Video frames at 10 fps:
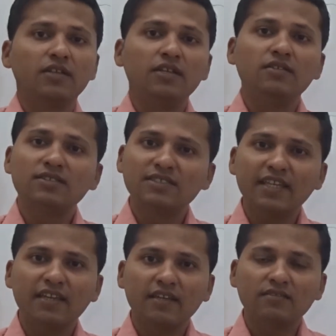in a
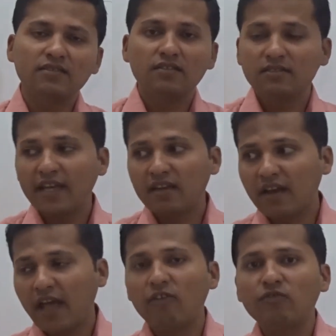second than an
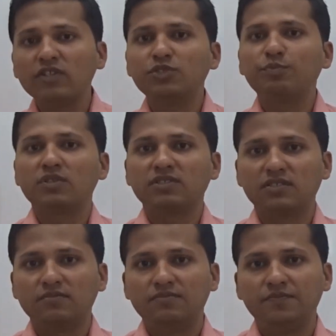average
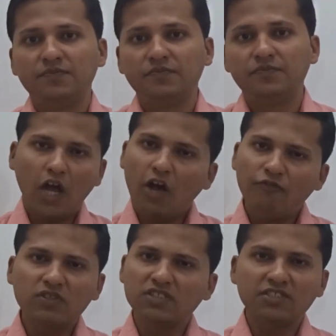person.
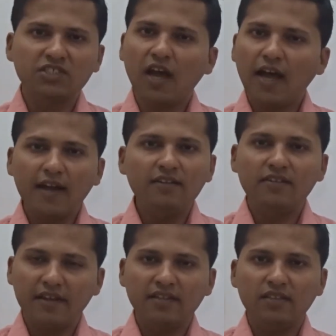After such a hard
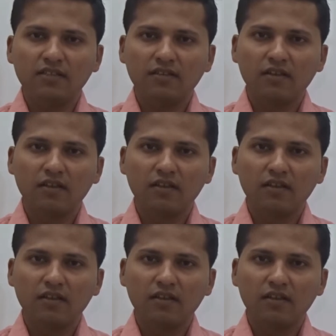training,